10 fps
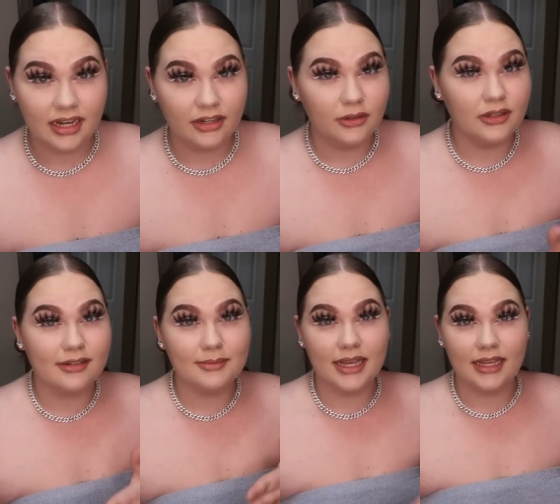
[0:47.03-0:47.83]
I know a lot
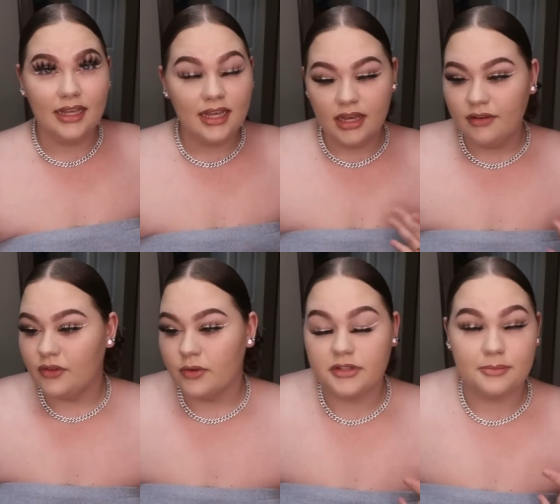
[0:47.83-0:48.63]
of my
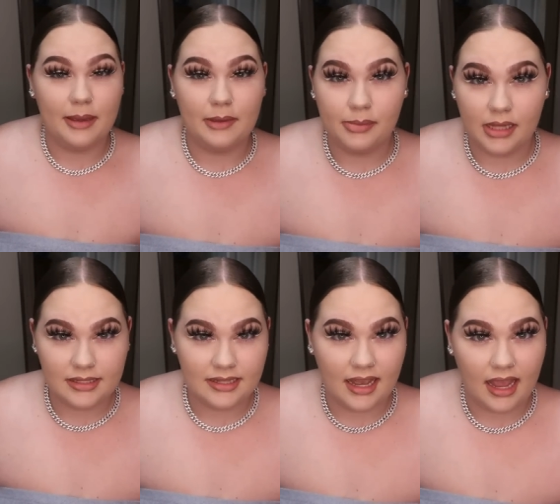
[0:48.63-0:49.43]
viewers may be
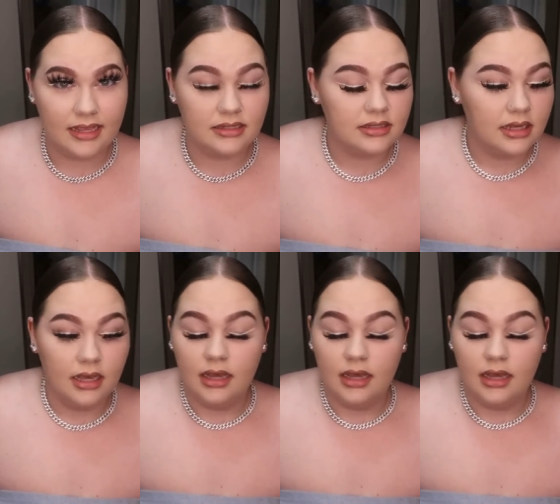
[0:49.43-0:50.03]
plus size